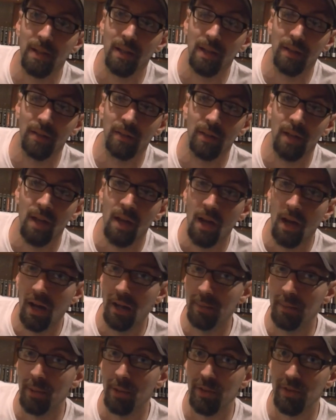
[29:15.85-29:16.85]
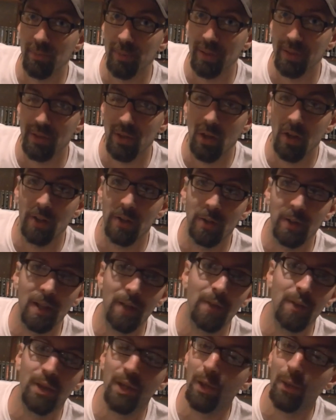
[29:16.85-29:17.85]
on on the birth of my daughter and
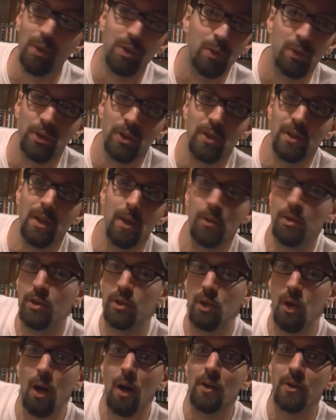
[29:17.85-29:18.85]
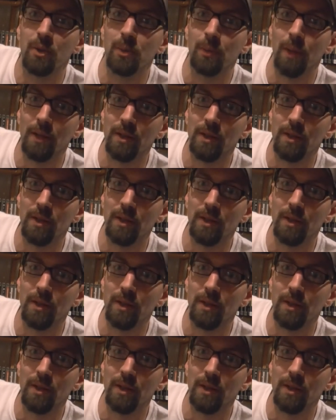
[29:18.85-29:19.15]
everything, which was just it was just awesome. I